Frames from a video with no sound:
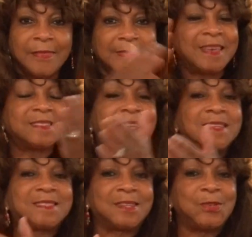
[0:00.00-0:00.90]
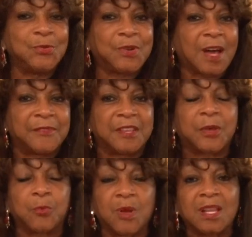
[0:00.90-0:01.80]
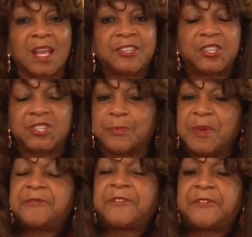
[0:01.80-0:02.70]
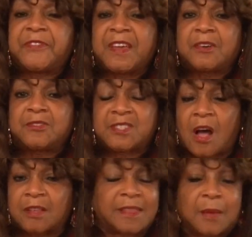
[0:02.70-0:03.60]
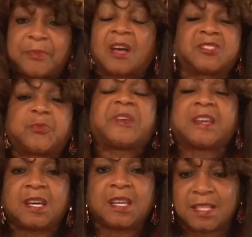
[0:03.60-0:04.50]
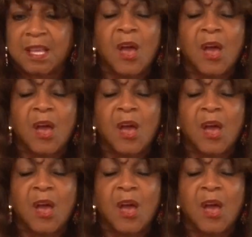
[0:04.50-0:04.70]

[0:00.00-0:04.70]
This is the new covenant, the relationship. He fulfilled all of that because we couldn't.